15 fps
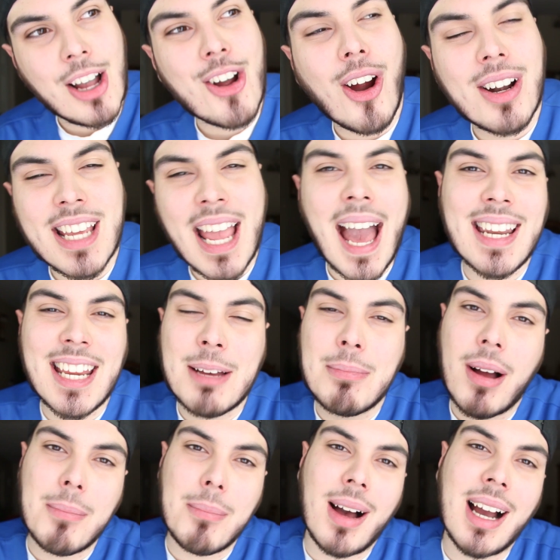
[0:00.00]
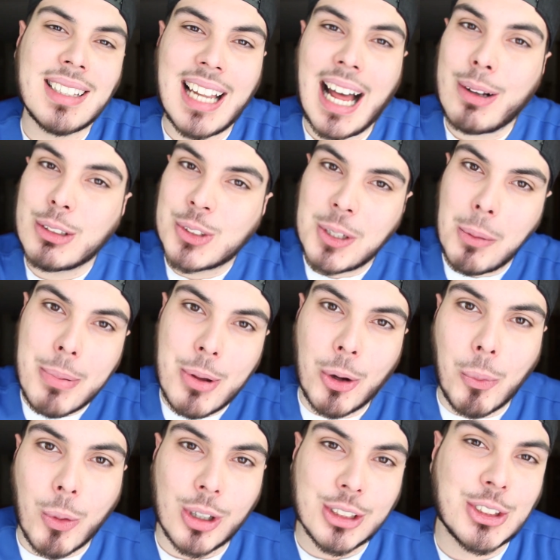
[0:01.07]
I already had it in my mind that I was gonna be
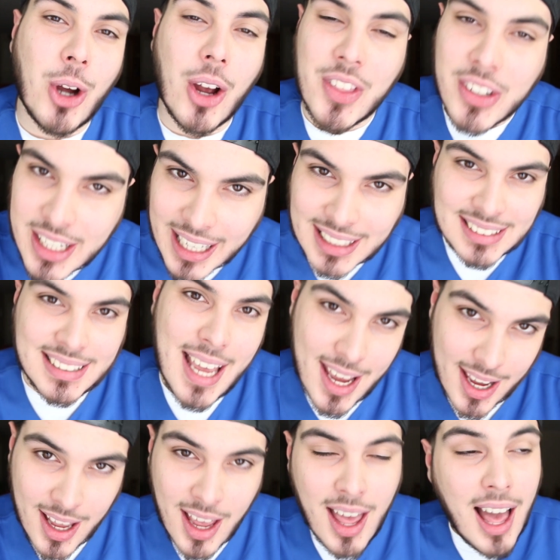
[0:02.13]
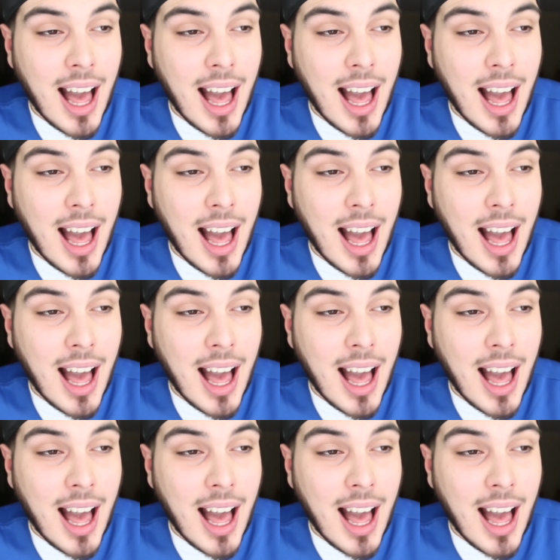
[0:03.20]
on Worldstar the next day.